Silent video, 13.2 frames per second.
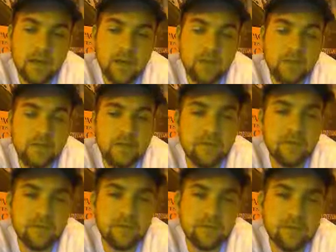Pay off your
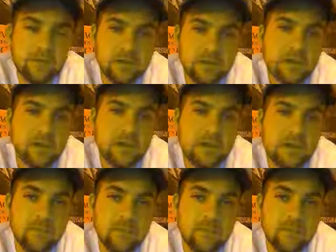house early.
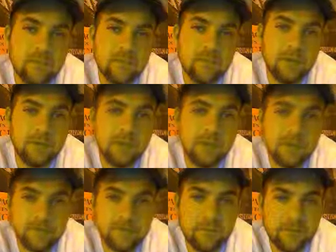The people on
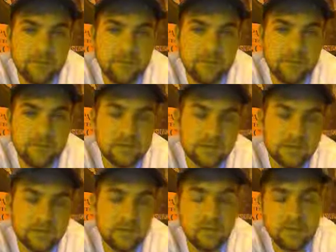the fence
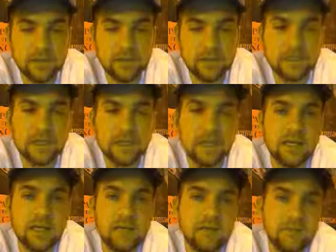or on the other
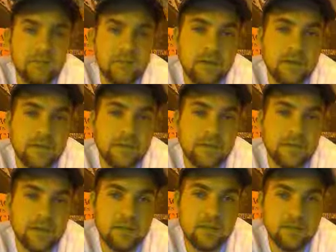side of
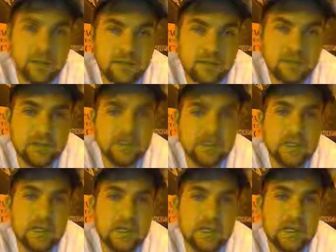that there is good
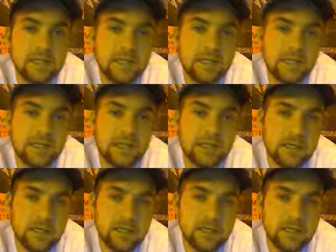debt
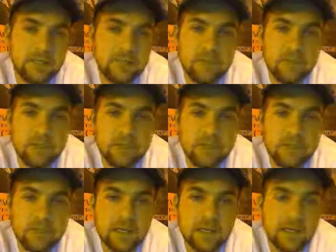even agree
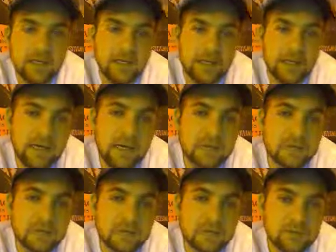that a
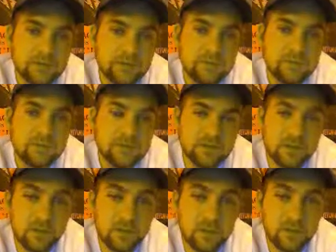house in
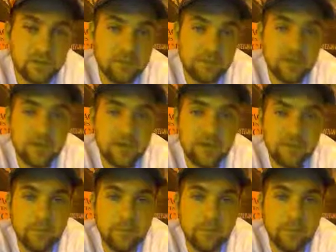some ways can be a
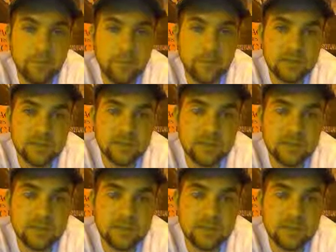liability because the